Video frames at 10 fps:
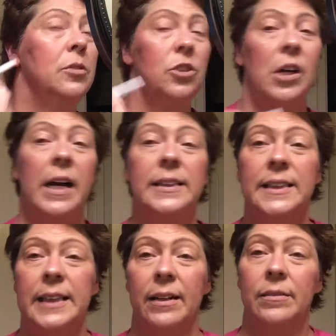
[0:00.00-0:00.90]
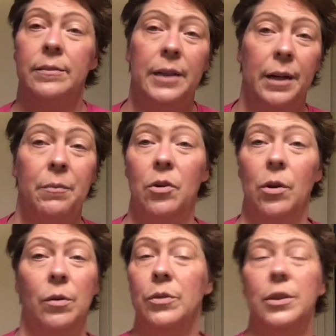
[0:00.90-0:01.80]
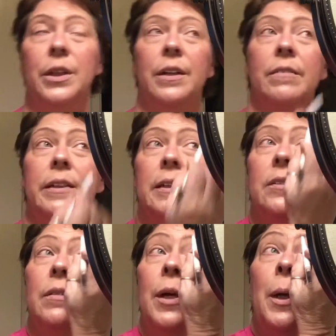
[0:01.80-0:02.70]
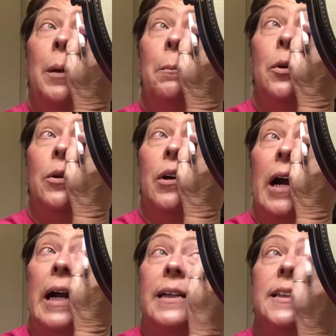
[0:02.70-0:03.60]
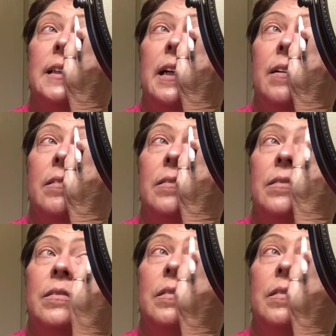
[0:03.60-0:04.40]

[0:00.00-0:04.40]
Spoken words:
pulls your eyes down. And when you're older, you don't need to pull your eyes down.